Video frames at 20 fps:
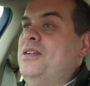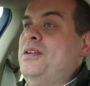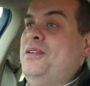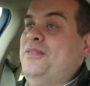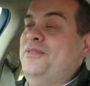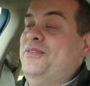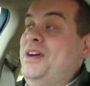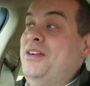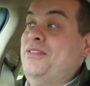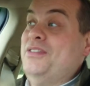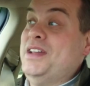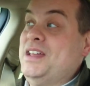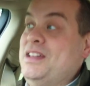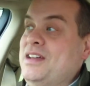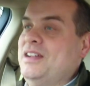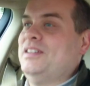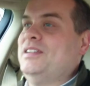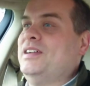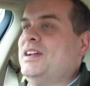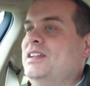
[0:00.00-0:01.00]
aren't very
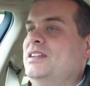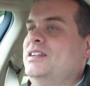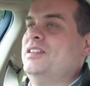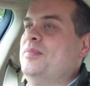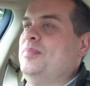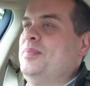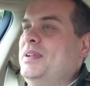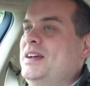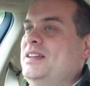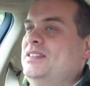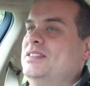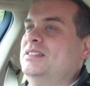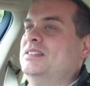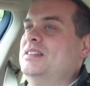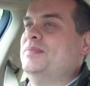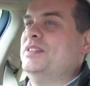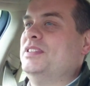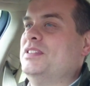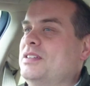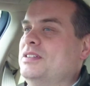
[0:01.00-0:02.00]
good, like a lot of places
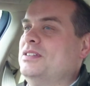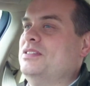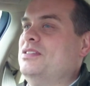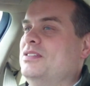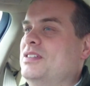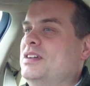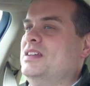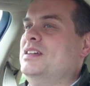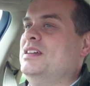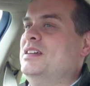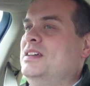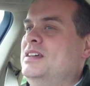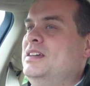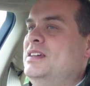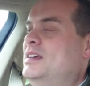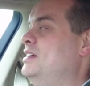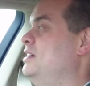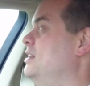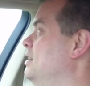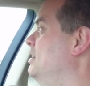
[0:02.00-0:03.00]
in this country.
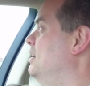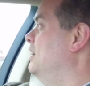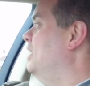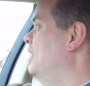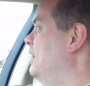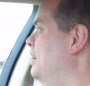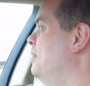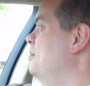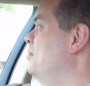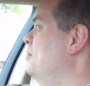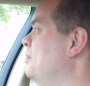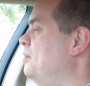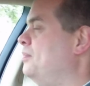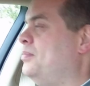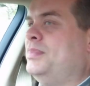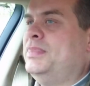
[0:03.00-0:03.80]
Um,